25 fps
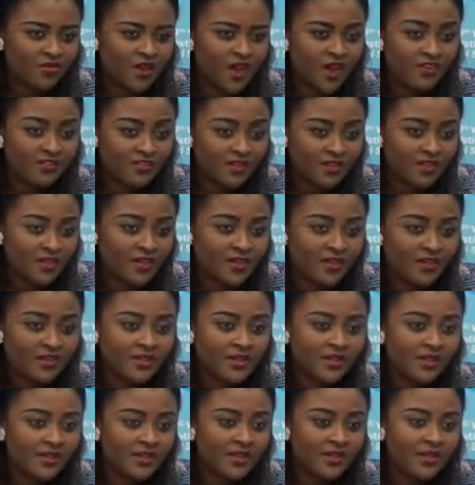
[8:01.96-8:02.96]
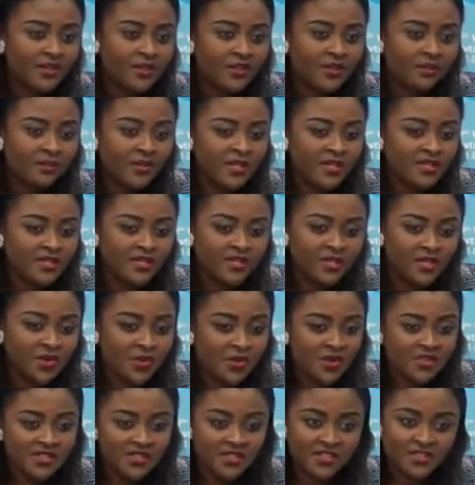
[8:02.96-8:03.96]
Africa, be it in the
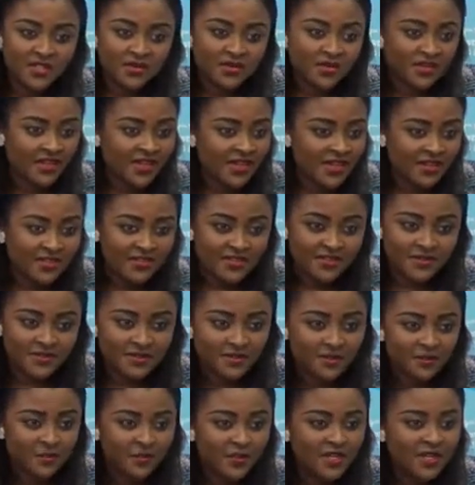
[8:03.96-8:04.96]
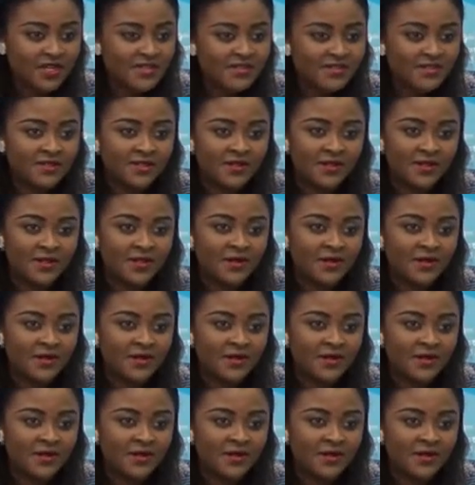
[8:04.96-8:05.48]
UN Security Council, be it